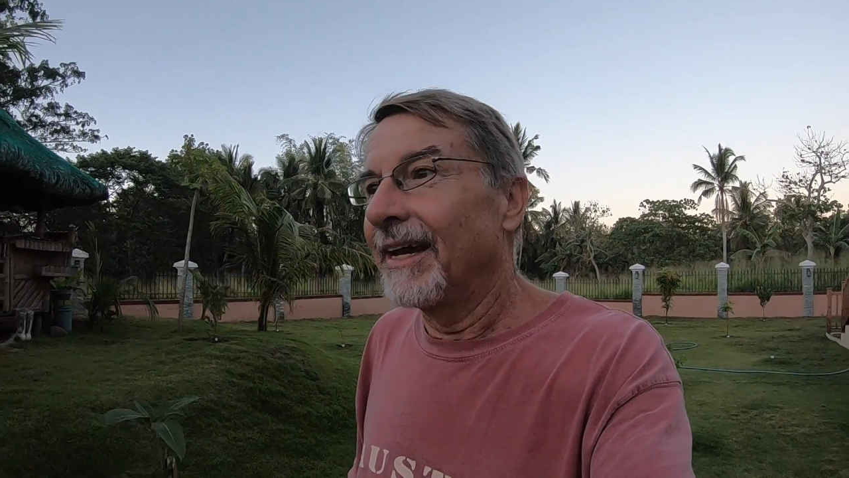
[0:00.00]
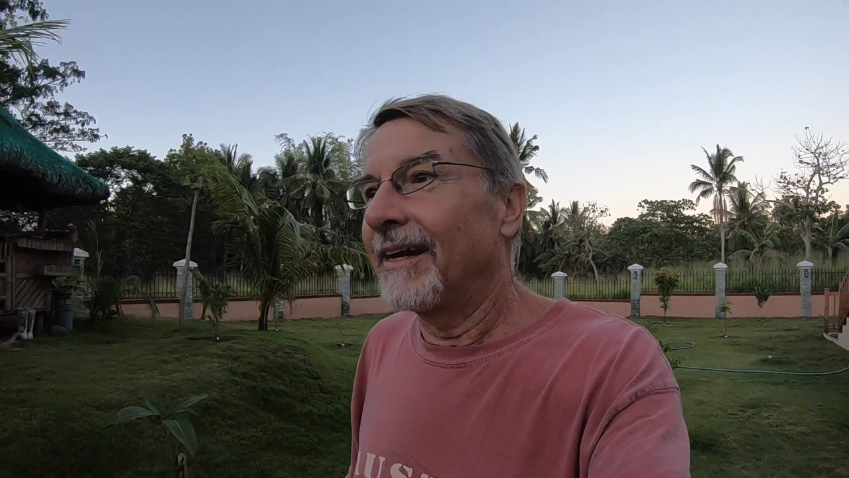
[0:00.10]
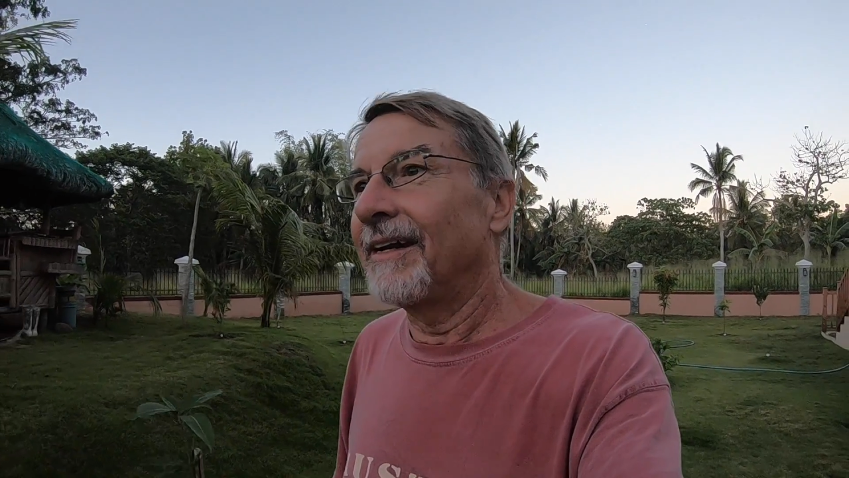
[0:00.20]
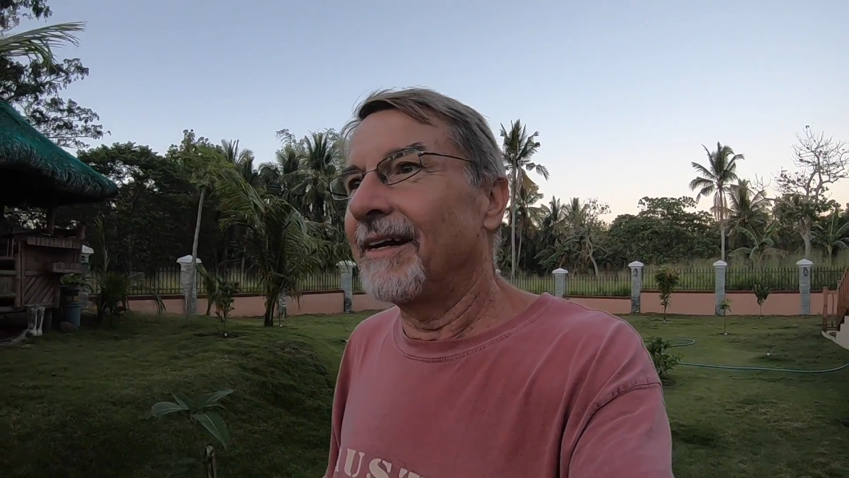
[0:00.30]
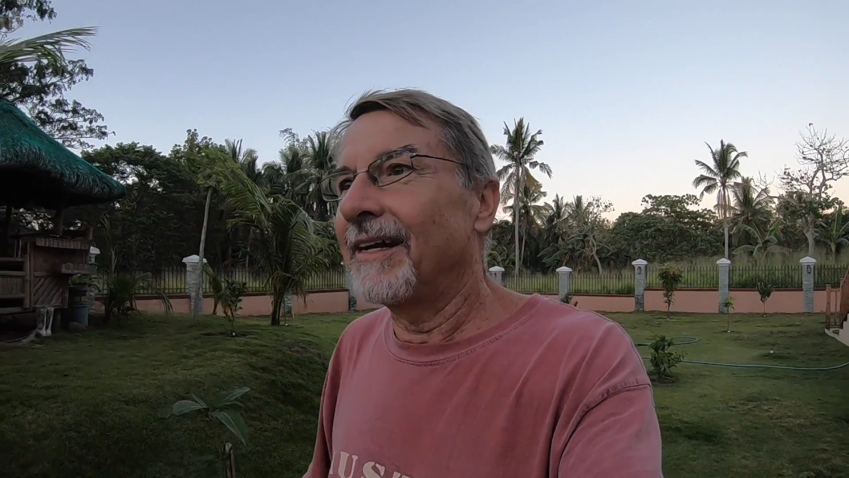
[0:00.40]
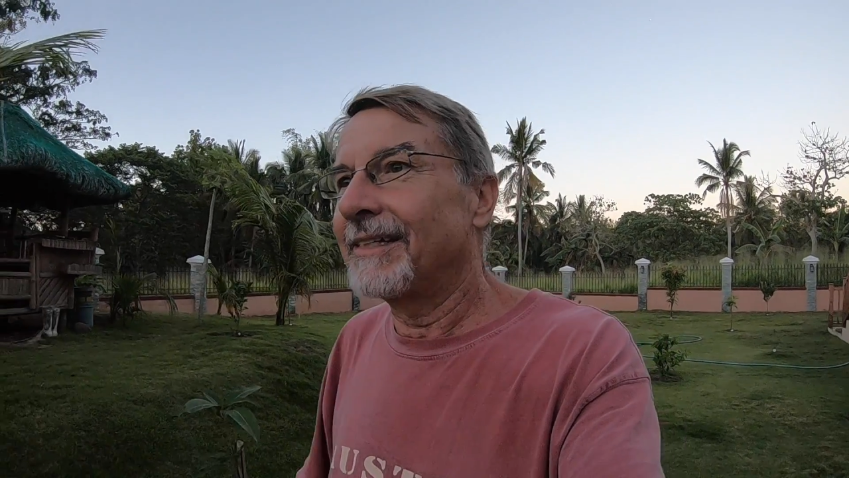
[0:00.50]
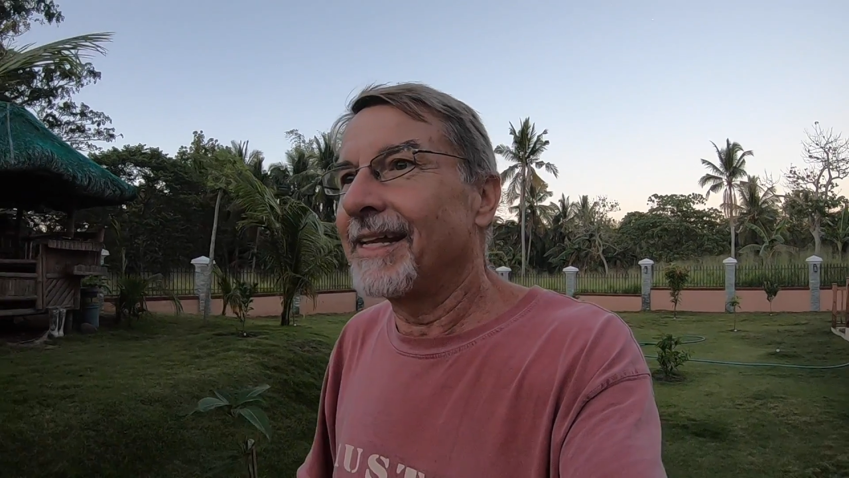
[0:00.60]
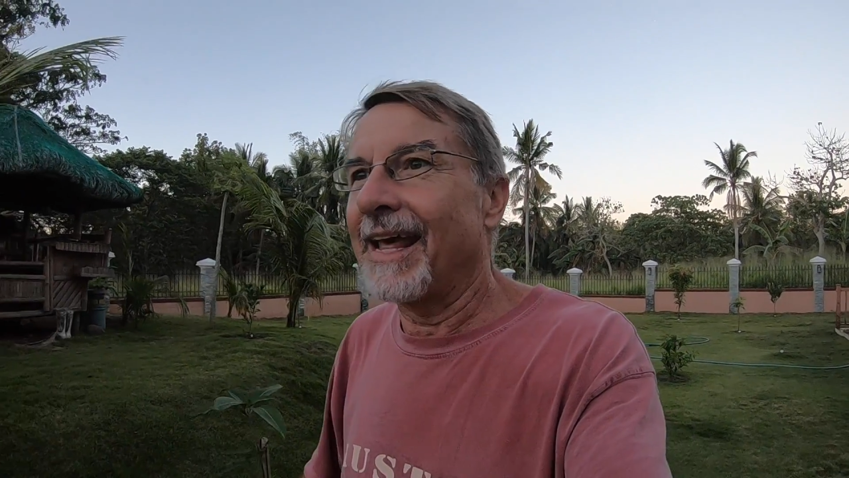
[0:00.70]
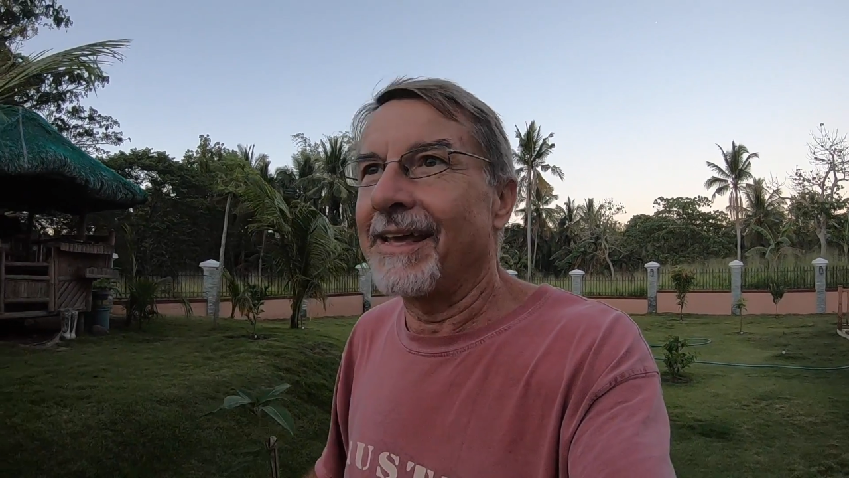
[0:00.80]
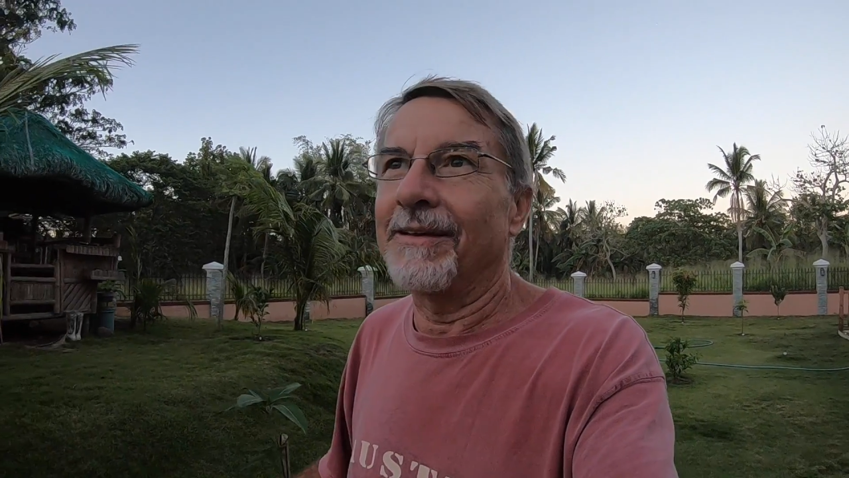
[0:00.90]

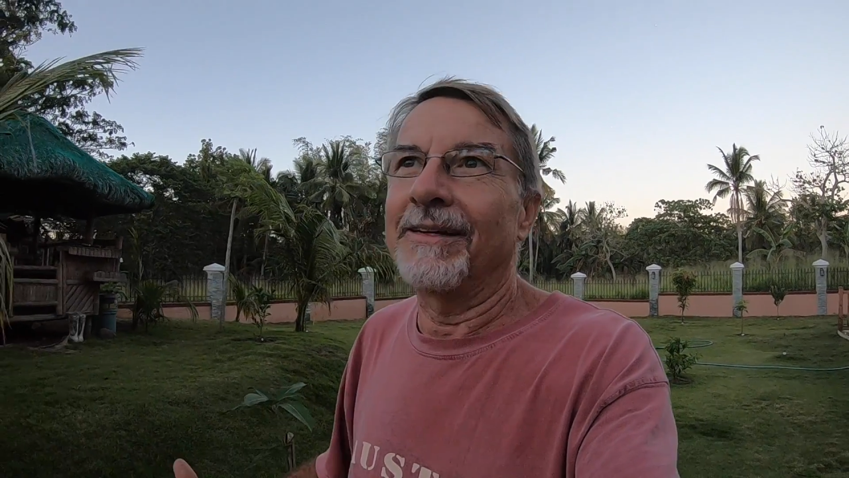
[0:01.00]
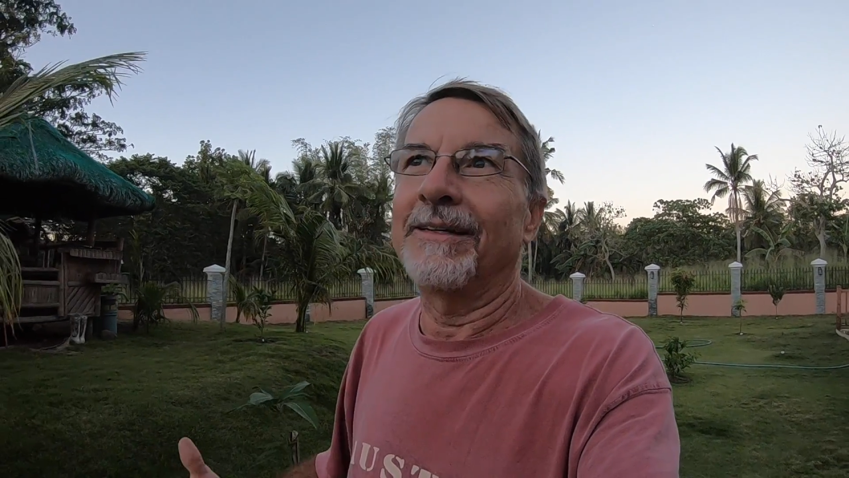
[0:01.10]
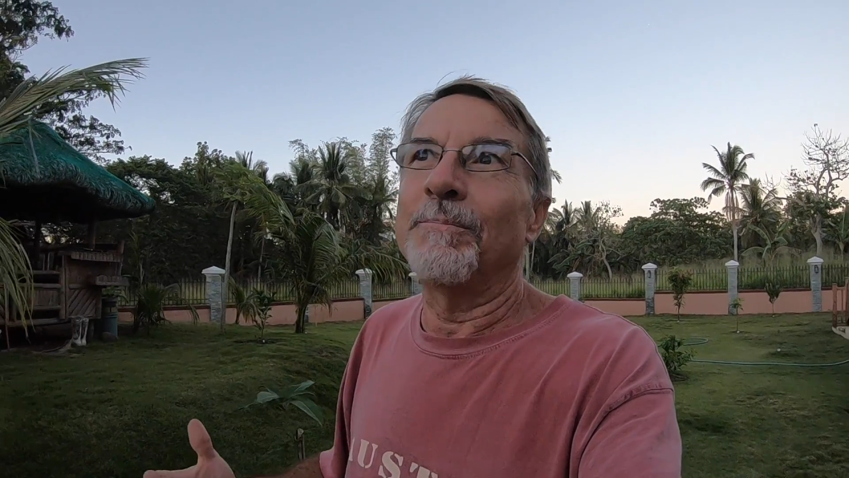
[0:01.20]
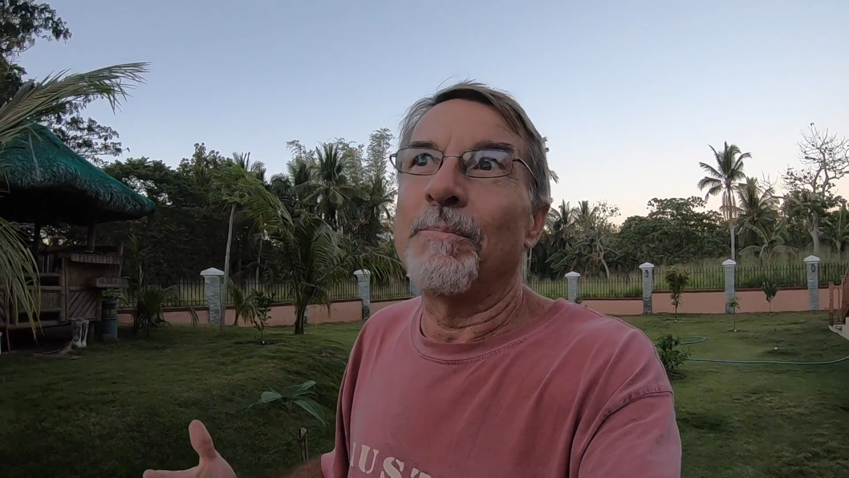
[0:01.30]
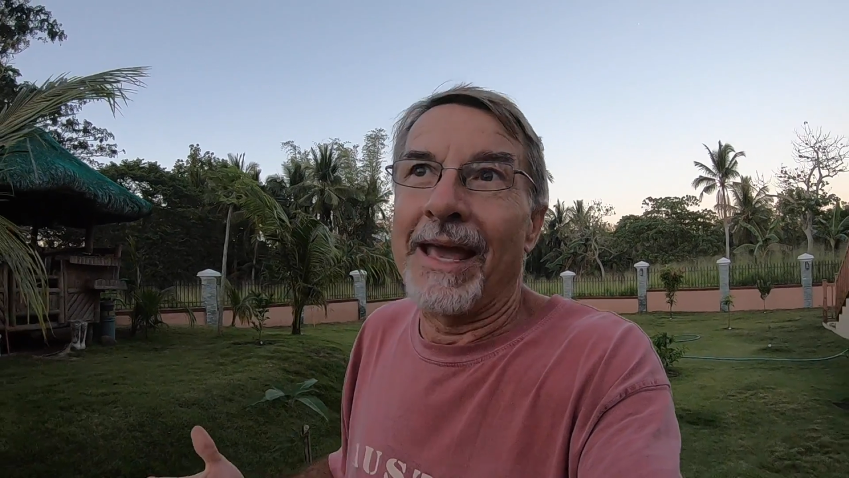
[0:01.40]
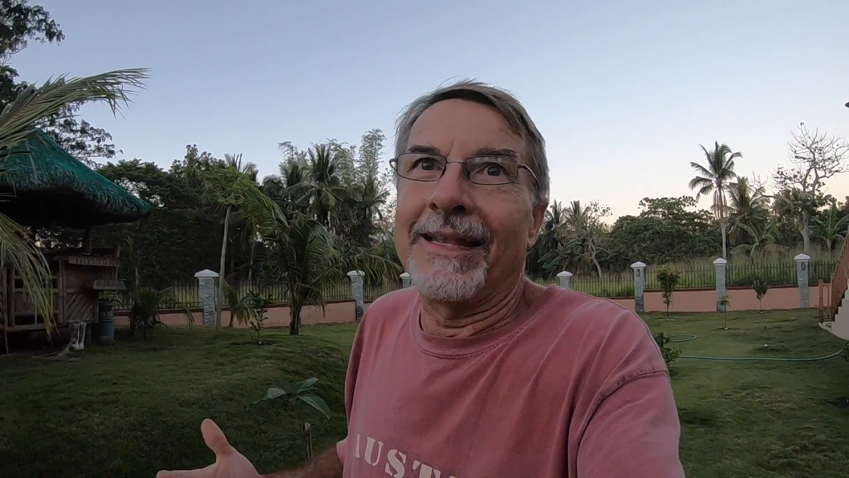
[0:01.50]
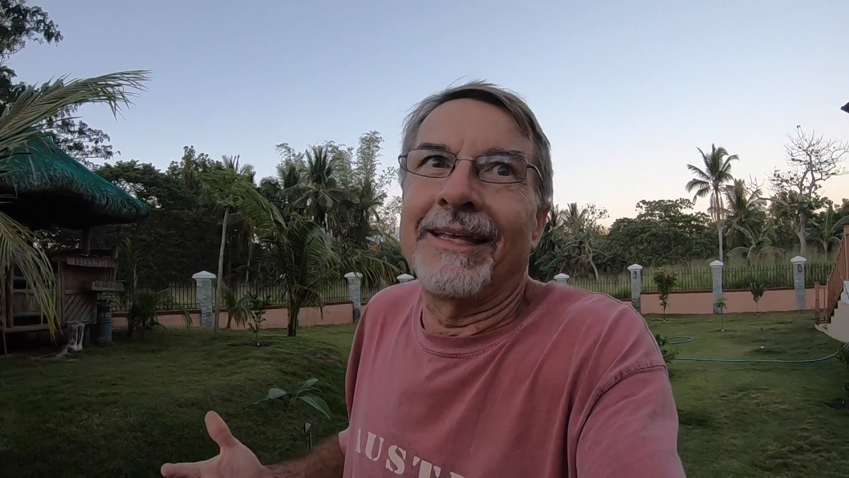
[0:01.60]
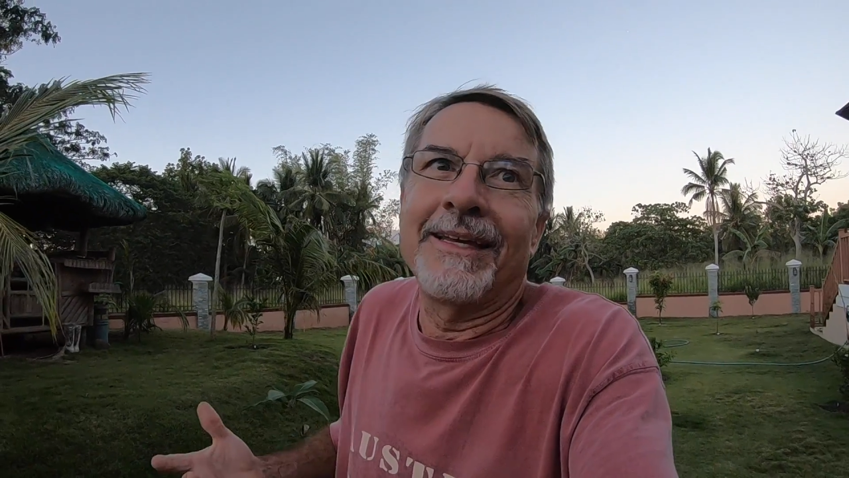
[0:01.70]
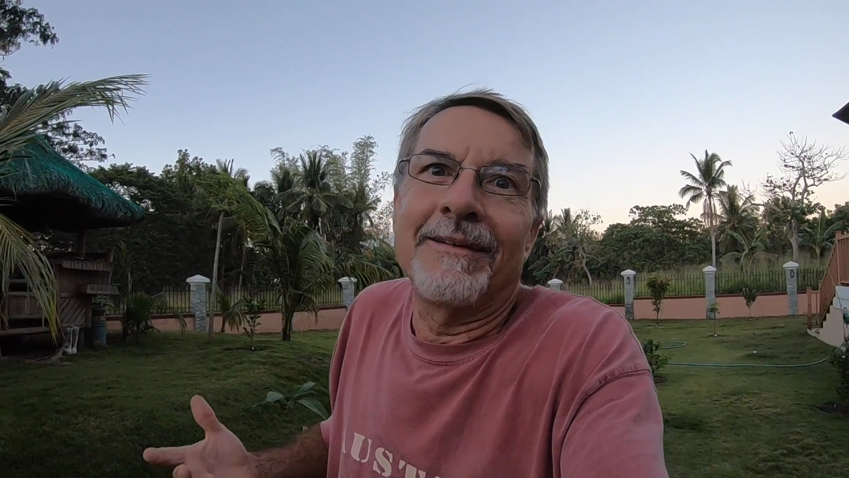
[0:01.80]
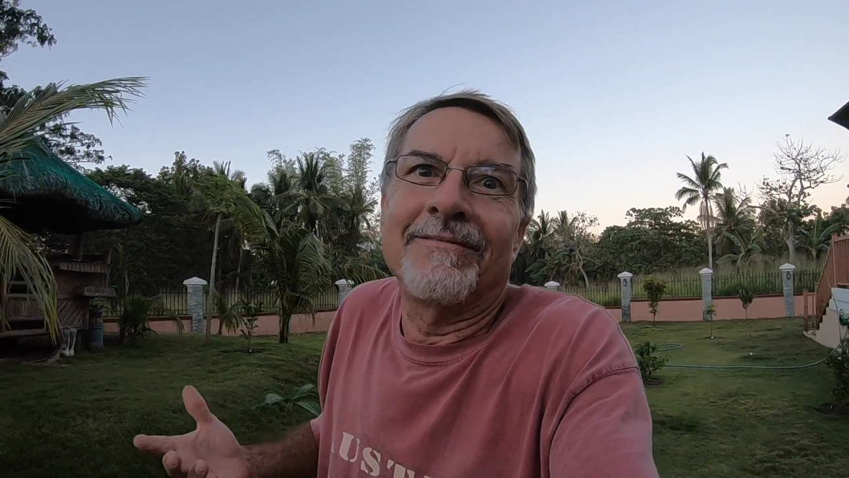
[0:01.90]

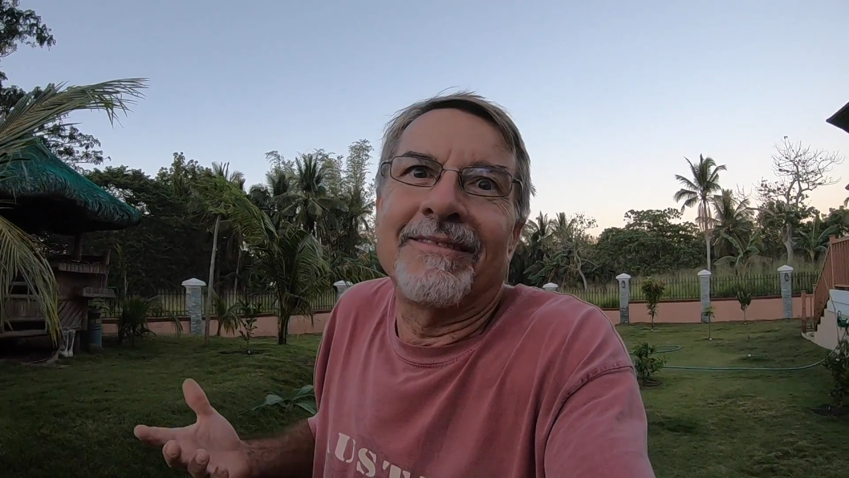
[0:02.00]
Mainly,